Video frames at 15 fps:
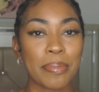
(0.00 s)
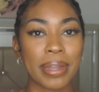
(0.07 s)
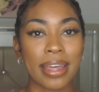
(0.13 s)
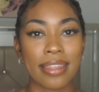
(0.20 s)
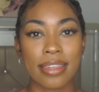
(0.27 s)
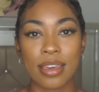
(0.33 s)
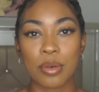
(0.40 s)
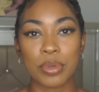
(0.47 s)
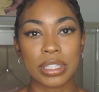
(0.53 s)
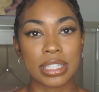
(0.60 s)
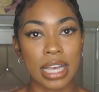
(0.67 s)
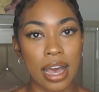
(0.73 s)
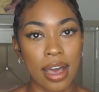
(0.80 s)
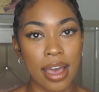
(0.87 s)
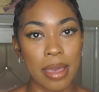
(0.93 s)
But I think with
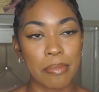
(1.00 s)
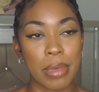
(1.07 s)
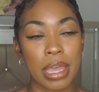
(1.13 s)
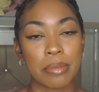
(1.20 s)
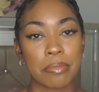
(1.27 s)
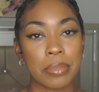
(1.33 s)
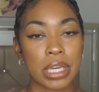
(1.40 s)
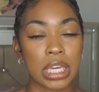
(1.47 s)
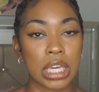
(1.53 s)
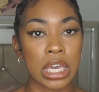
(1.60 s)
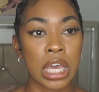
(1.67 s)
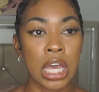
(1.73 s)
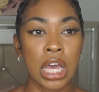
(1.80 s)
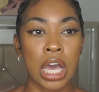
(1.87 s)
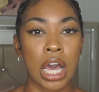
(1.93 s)
time and
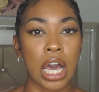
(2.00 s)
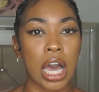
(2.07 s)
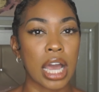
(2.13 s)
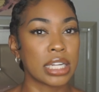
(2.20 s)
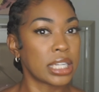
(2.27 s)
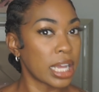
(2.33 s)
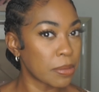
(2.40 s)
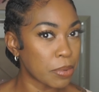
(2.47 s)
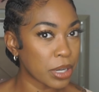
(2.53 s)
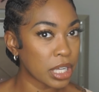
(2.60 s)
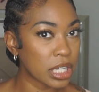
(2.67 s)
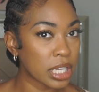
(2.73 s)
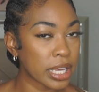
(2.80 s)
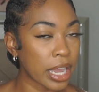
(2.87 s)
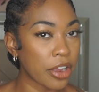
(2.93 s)
me, I take
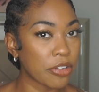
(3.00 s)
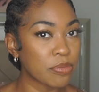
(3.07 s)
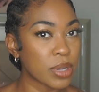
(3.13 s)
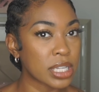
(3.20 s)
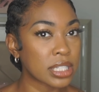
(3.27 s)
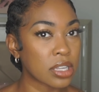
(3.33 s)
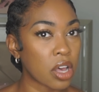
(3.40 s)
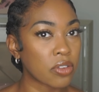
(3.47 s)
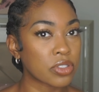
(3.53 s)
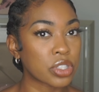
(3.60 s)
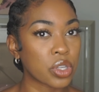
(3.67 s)
pretty good care of myself.